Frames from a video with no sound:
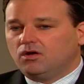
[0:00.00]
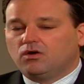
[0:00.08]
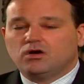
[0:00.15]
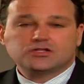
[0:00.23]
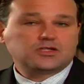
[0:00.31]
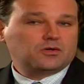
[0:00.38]

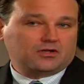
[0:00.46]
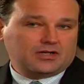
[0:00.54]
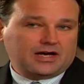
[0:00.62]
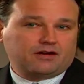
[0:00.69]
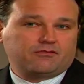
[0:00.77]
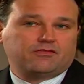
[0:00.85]
Also, a
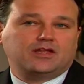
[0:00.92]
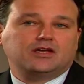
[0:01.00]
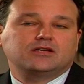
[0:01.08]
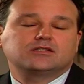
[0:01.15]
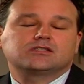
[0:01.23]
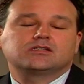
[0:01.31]
lot of
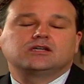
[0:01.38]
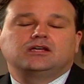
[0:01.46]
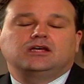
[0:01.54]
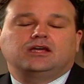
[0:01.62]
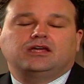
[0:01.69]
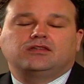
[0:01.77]
things
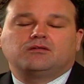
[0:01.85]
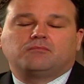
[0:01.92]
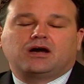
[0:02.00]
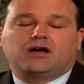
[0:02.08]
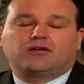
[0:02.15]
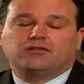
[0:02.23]
in the
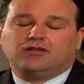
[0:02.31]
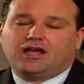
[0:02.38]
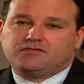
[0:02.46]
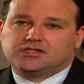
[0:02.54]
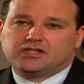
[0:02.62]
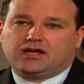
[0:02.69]
modern
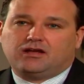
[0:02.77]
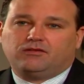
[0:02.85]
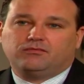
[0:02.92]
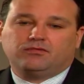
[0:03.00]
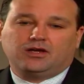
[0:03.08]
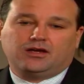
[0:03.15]

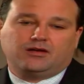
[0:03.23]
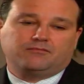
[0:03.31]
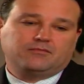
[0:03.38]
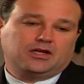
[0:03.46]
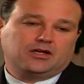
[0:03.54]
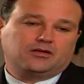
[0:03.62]
lifestyle,
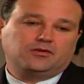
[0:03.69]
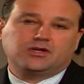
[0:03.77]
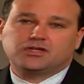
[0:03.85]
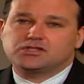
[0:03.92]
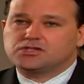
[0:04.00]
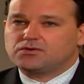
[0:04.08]

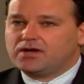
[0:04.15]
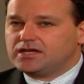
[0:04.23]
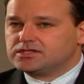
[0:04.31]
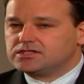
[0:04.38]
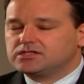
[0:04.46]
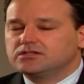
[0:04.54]
including
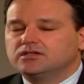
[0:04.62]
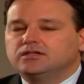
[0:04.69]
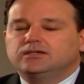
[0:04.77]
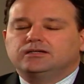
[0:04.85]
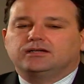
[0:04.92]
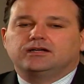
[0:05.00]
stress
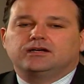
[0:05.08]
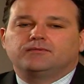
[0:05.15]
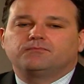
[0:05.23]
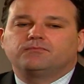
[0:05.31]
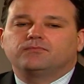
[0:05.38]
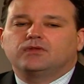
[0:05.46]

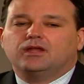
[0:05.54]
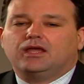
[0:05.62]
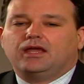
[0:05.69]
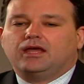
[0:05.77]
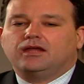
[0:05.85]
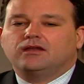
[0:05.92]

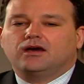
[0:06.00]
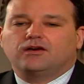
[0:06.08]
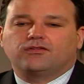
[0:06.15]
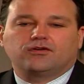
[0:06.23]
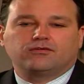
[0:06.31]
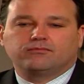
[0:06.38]
and
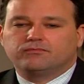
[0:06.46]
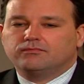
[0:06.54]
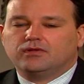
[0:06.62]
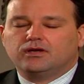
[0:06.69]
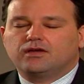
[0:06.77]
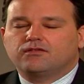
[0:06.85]

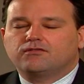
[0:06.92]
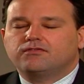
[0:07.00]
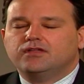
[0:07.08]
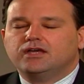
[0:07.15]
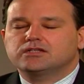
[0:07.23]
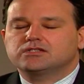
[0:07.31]
other
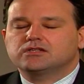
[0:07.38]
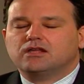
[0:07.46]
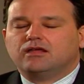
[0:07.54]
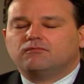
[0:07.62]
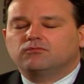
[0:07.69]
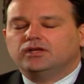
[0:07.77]
things,
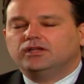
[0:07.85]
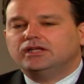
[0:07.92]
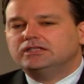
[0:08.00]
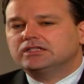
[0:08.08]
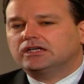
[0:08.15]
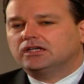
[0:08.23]

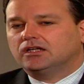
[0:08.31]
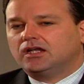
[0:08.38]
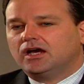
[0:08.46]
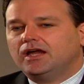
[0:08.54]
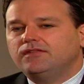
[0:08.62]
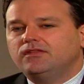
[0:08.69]
really
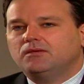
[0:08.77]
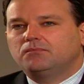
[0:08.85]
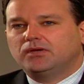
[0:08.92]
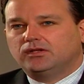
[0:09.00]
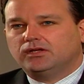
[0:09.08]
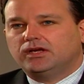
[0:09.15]
decline the
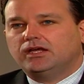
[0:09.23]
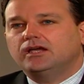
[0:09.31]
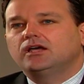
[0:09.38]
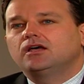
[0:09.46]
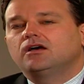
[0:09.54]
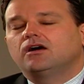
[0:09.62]

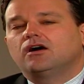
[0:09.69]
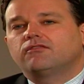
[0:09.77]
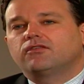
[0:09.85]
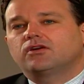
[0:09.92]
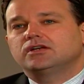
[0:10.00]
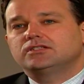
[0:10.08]
ability
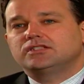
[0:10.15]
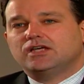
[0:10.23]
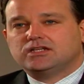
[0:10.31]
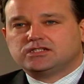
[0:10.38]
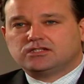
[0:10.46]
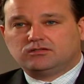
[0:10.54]
of our
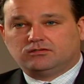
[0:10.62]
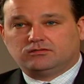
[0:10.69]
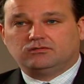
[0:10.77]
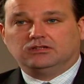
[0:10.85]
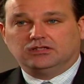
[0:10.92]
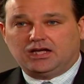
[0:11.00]

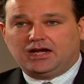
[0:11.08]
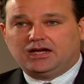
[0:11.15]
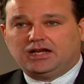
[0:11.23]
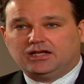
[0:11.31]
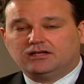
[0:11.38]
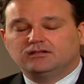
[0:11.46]
intestinal
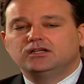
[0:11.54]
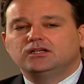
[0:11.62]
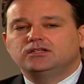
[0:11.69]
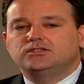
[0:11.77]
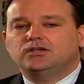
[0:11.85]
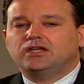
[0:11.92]
lining
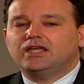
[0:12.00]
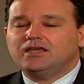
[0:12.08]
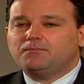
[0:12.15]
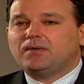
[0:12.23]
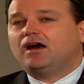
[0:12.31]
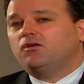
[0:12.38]
to
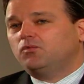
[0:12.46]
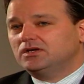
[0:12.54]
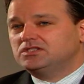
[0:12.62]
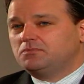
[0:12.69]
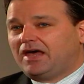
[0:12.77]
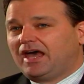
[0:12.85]
keep out
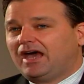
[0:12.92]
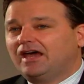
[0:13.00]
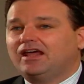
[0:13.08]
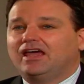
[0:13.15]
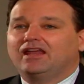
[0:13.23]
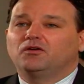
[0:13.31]
what's
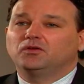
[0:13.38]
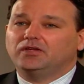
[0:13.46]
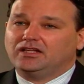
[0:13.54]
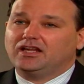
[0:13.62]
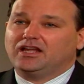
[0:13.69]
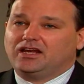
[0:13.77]
bad and
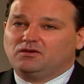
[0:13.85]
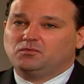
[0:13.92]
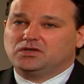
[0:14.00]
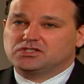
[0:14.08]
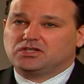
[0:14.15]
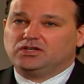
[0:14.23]
only let in
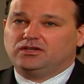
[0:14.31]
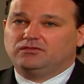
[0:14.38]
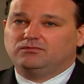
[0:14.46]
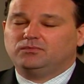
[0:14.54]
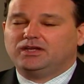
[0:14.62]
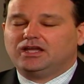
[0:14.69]
what's
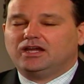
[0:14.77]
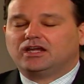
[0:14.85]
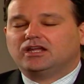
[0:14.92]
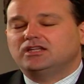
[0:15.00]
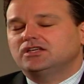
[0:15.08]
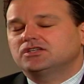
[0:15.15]
good. We get a
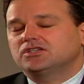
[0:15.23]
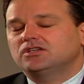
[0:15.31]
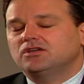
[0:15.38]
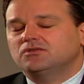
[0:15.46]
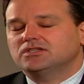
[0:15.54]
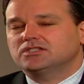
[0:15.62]

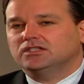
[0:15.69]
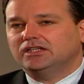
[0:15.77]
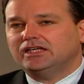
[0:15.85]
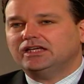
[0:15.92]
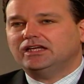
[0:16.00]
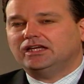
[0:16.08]
condition known as
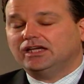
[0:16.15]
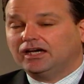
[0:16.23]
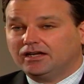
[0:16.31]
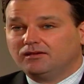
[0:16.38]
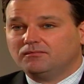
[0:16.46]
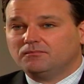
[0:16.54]
leaky
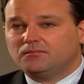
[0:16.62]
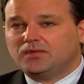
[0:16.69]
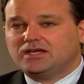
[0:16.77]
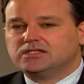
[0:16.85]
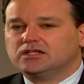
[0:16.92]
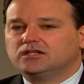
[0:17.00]
gut.
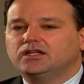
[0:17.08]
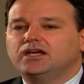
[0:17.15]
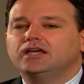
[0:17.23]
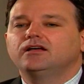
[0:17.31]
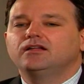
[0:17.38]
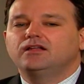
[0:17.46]

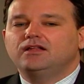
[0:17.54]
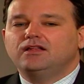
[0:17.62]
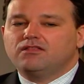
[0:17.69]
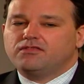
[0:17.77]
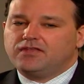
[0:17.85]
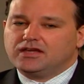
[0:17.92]
Basically,
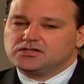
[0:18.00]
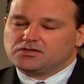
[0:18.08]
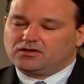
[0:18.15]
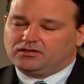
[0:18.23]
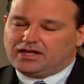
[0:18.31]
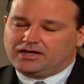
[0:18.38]
things
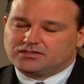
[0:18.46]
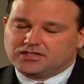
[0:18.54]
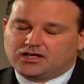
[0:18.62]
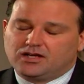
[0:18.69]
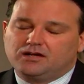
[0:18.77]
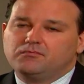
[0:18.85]
are allowed to
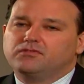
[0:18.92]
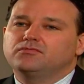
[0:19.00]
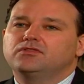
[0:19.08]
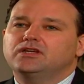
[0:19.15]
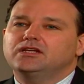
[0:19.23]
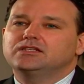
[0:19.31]
come
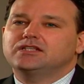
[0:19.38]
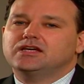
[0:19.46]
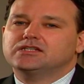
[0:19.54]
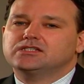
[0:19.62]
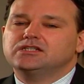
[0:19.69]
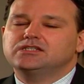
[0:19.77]
through the
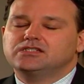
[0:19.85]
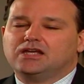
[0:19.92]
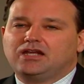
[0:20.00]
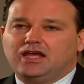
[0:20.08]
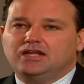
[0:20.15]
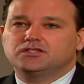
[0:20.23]
intestines
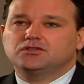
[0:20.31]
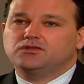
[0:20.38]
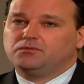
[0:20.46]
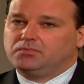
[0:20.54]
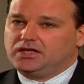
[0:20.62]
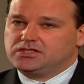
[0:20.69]
and enter
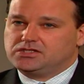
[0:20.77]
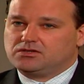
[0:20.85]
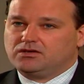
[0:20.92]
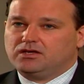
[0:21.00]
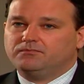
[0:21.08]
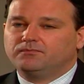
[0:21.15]
the
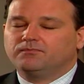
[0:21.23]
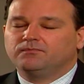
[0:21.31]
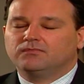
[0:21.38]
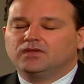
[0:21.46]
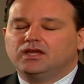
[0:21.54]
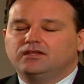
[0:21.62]
bloodstream
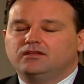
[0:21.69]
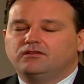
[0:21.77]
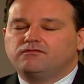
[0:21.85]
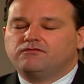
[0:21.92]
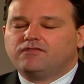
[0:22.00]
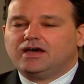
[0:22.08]
and the
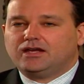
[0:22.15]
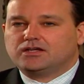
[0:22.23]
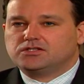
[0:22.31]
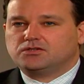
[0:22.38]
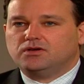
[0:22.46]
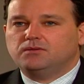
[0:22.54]

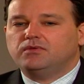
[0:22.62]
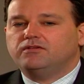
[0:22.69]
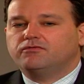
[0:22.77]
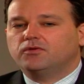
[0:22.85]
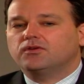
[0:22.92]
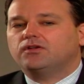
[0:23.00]
lymphatic stream
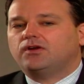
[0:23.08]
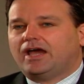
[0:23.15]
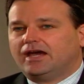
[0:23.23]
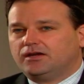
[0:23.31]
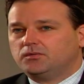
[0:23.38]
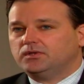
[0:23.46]
before they're
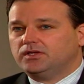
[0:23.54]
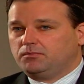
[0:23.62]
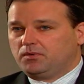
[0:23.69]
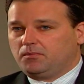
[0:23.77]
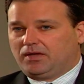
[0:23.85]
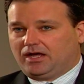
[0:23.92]
adequately
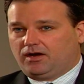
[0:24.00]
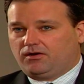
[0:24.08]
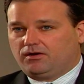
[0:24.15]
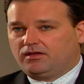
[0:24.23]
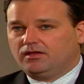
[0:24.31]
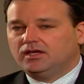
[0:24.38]

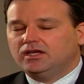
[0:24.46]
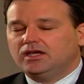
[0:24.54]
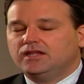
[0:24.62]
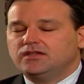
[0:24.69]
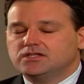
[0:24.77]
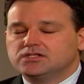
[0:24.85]
prepared.
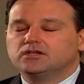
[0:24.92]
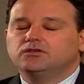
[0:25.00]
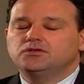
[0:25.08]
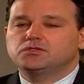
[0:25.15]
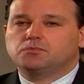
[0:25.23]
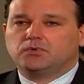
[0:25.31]
And this
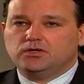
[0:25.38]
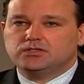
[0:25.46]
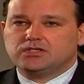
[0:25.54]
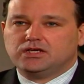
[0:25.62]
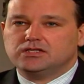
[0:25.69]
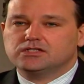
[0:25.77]
includes
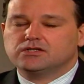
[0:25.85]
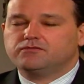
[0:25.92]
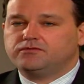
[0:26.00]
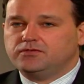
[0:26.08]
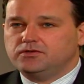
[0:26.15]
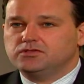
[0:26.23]
proteins
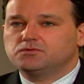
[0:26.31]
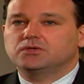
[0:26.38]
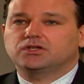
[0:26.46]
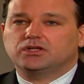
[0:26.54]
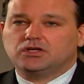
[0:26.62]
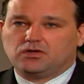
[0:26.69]
and foods
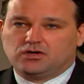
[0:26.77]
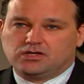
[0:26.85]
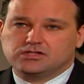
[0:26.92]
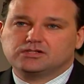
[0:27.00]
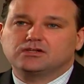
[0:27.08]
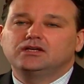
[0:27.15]
which can
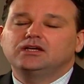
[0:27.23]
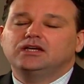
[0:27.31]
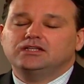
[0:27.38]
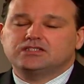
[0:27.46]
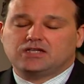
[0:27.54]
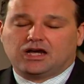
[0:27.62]
cause
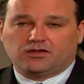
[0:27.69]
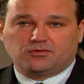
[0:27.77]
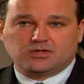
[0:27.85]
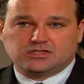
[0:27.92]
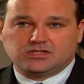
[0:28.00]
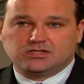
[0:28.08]

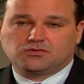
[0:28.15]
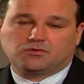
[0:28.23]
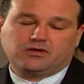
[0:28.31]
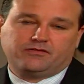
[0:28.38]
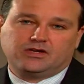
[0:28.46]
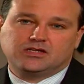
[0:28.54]
intolerances
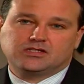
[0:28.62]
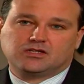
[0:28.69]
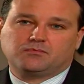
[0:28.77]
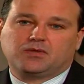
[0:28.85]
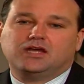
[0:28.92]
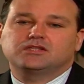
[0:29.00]
or even in
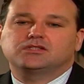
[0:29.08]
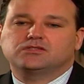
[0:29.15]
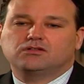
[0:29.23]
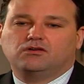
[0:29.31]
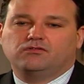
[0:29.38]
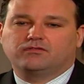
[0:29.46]
some
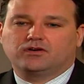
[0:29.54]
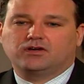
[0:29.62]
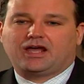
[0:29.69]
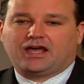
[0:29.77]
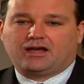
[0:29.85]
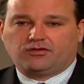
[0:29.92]
cases
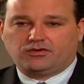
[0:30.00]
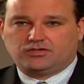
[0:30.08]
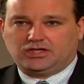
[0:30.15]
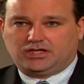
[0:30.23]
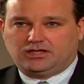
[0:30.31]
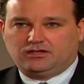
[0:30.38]
overt
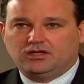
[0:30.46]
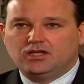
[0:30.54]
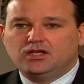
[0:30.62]
allergy.